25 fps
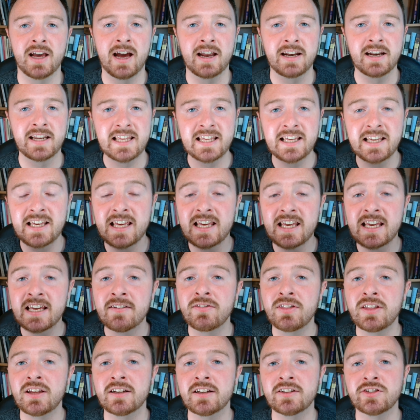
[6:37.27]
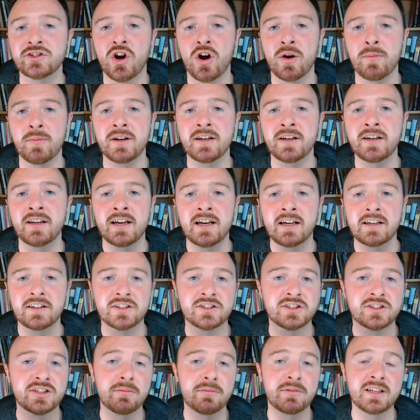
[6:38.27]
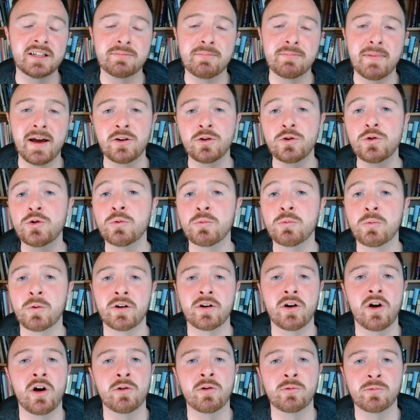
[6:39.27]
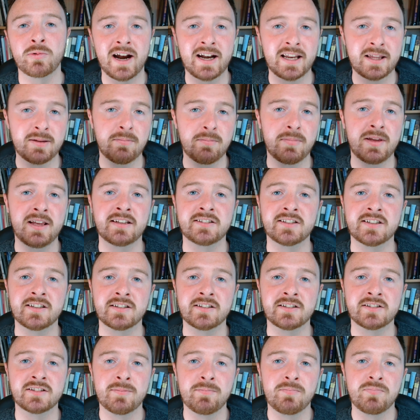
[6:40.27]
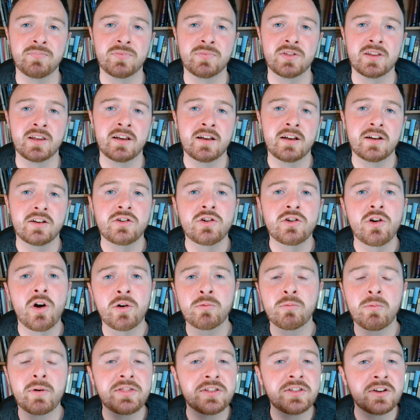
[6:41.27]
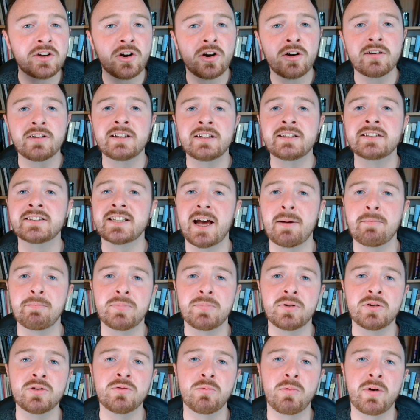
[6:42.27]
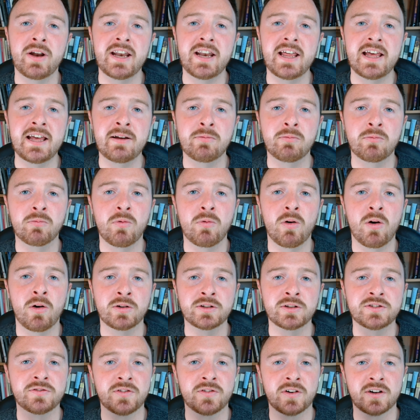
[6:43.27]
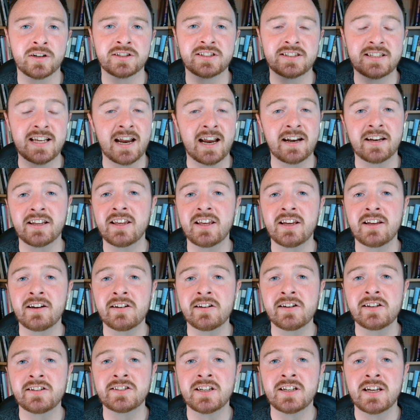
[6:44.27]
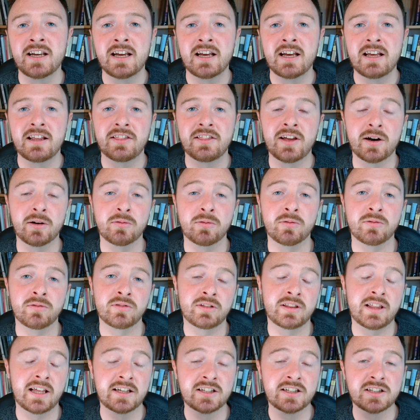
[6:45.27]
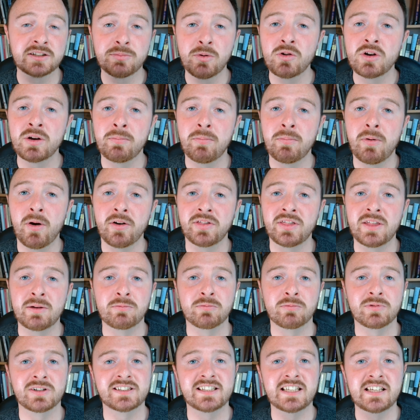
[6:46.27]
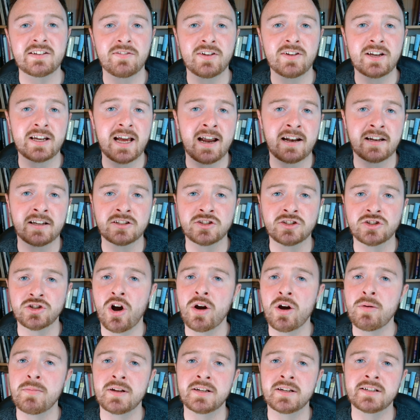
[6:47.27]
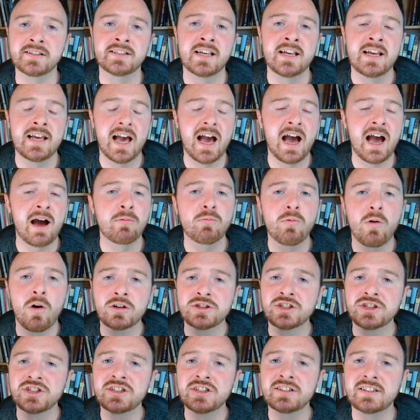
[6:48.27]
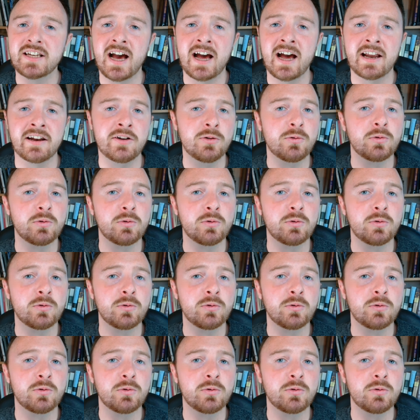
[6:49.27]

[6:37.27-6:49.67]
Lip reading: And he gave the endowment to some of these men who were already Masons. Now, when the Kirtland Temple, when it was first dedicated, they spoke about them receiving an endowment, and washings and